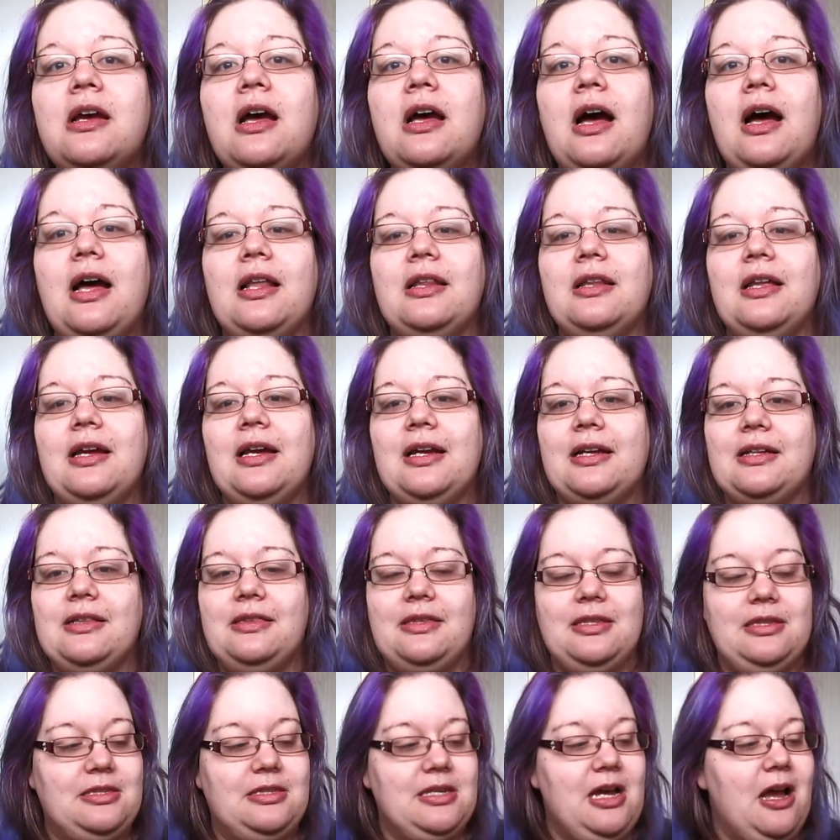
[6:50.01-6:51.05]
I like
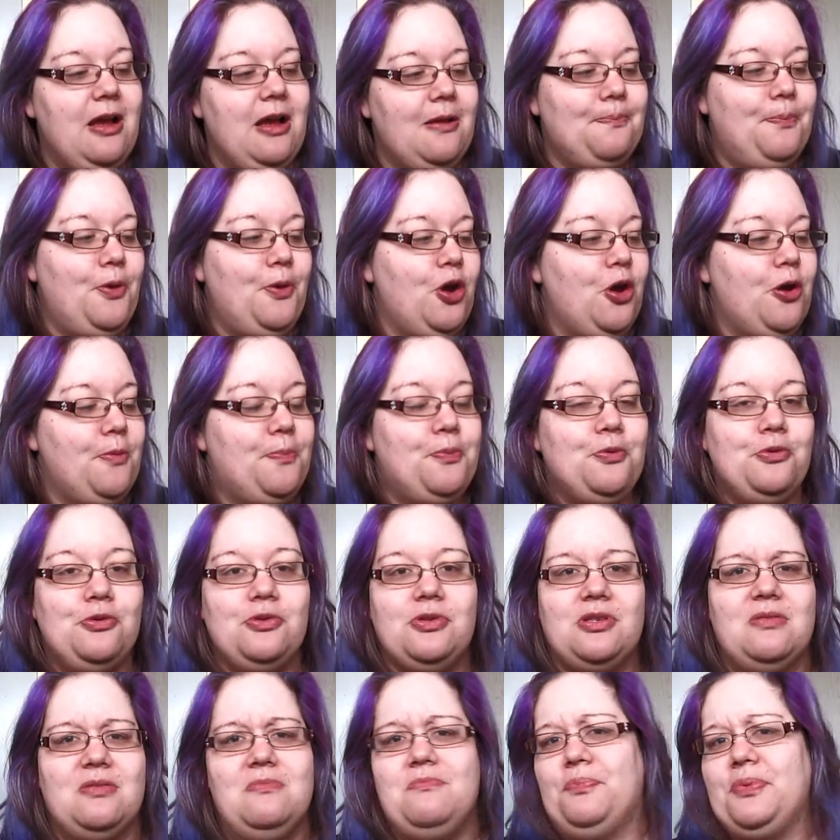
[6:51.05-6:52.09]
the dark purples
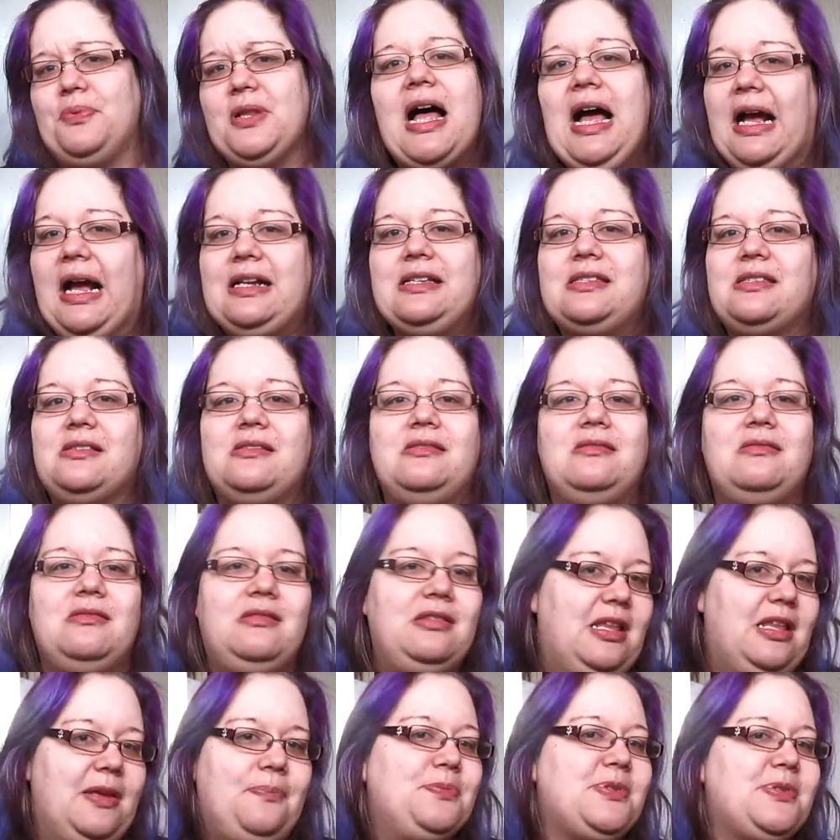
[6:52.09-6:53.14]
and blacks and
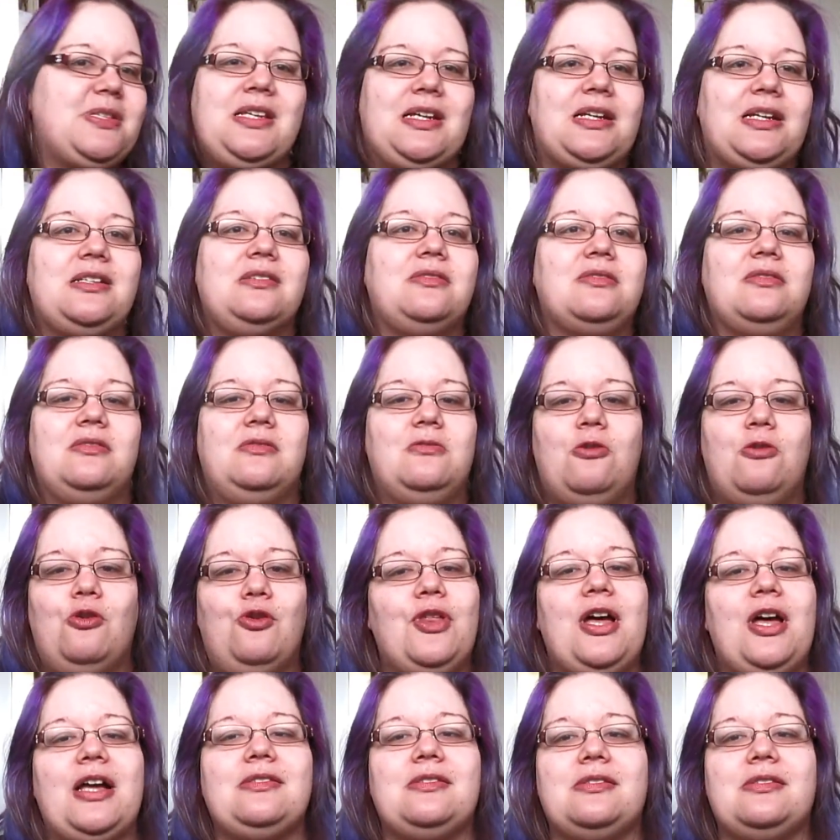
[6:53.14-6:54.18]
lipsticks and all
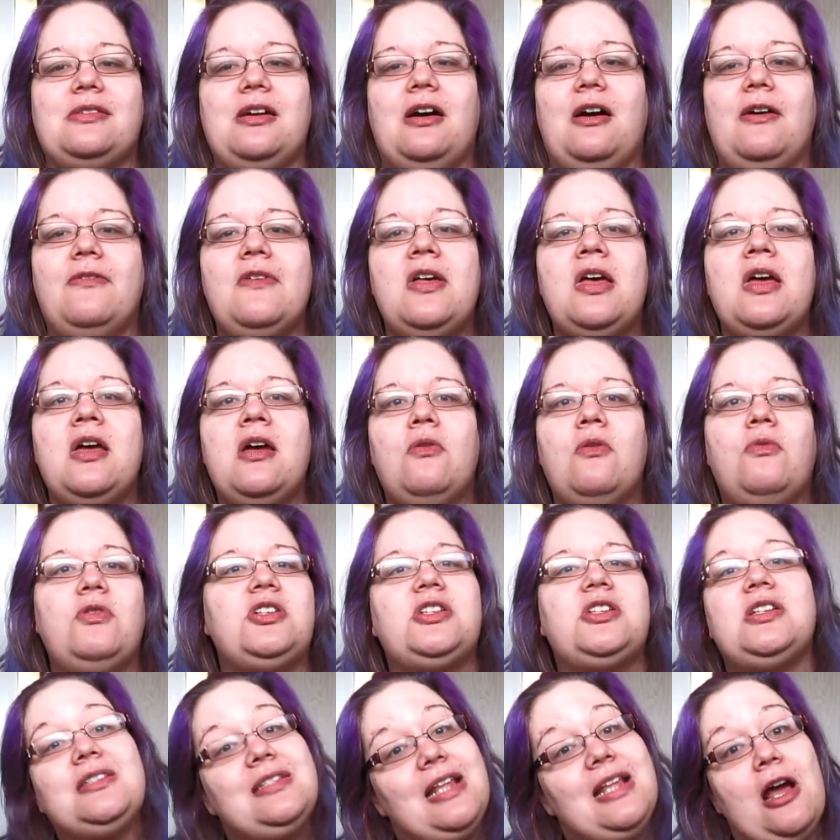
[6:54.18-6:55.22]
that stuff,
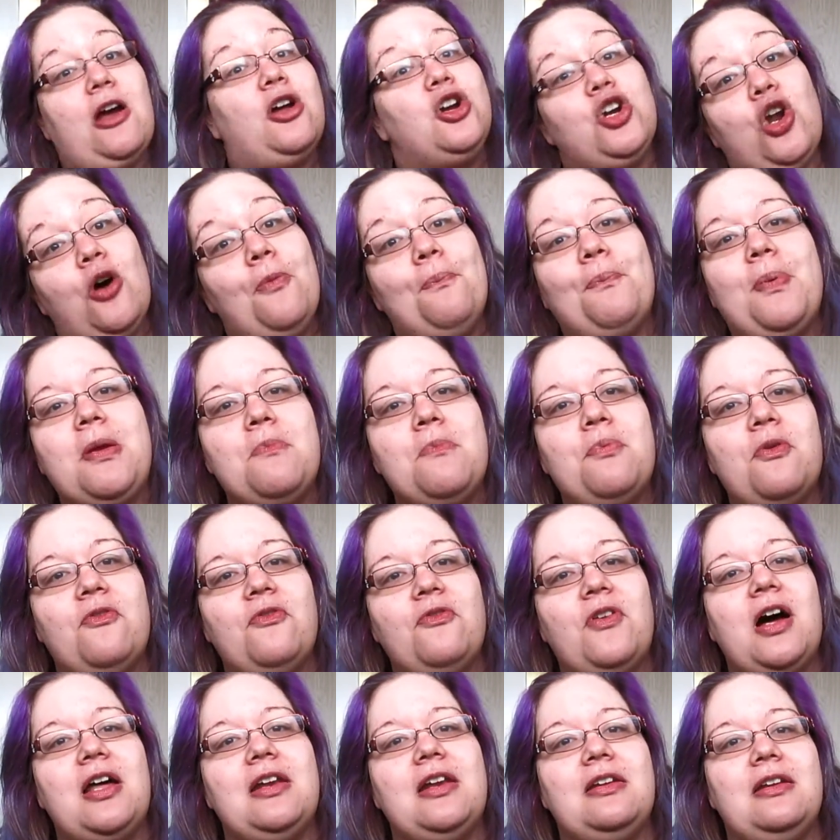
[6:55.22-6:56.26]
which is now not being
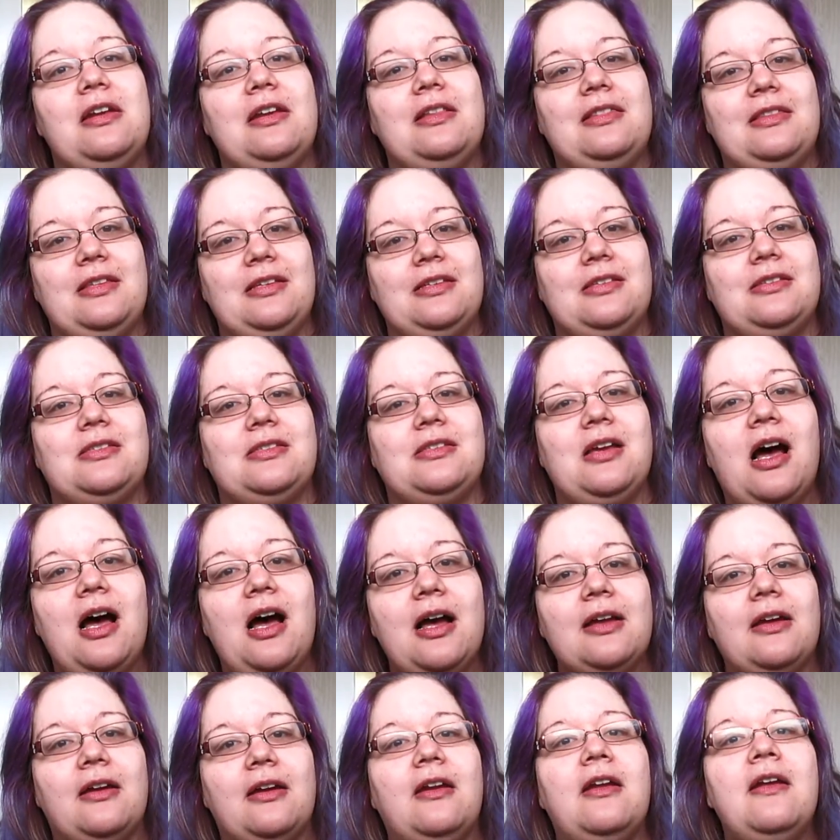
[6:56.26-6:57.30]
provided at this
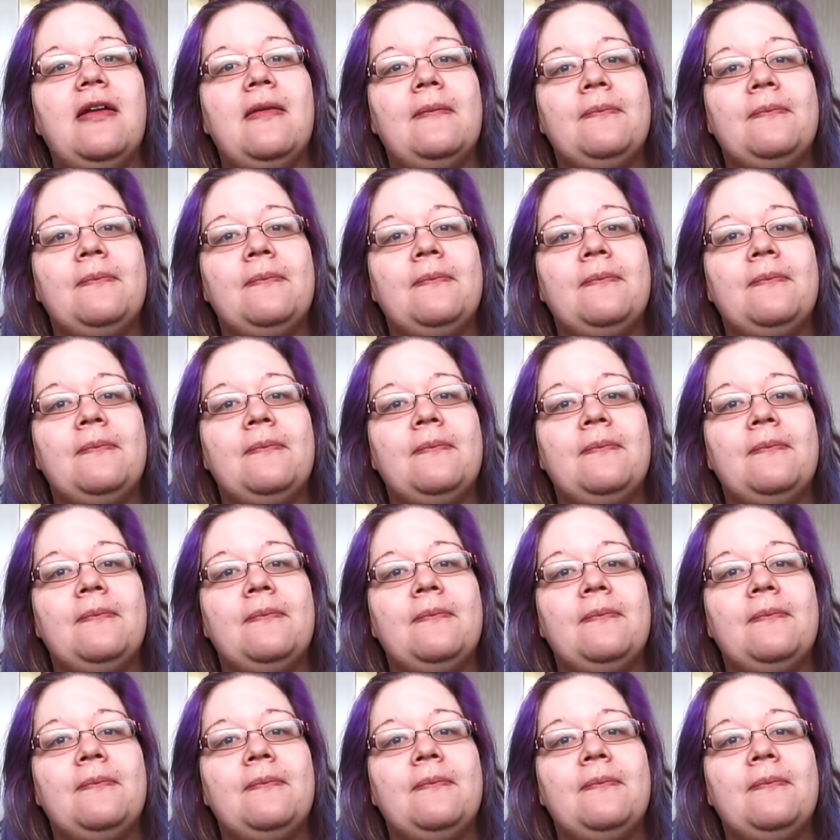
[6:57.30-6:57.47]
Target